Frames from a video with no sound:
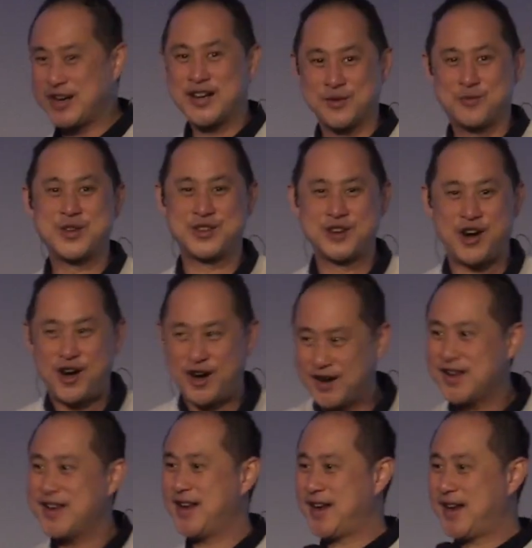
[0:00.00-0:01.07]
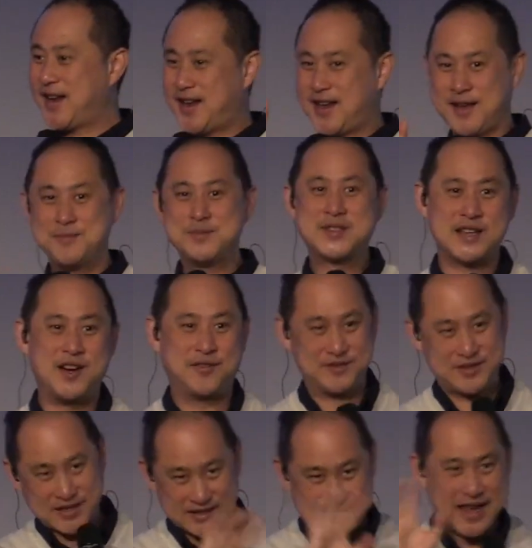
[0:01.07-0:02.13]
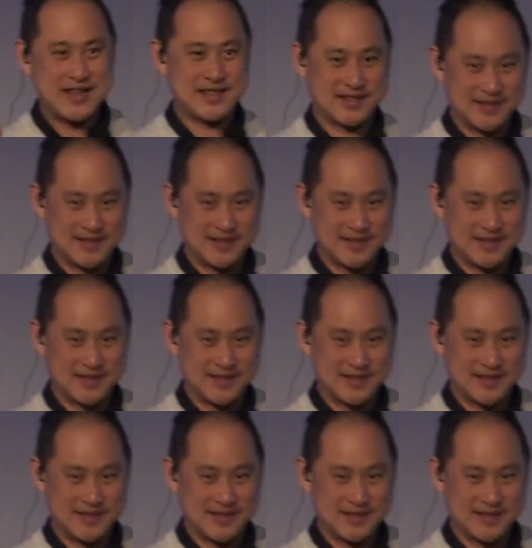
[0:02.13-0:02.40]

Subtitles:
with God himself, just as,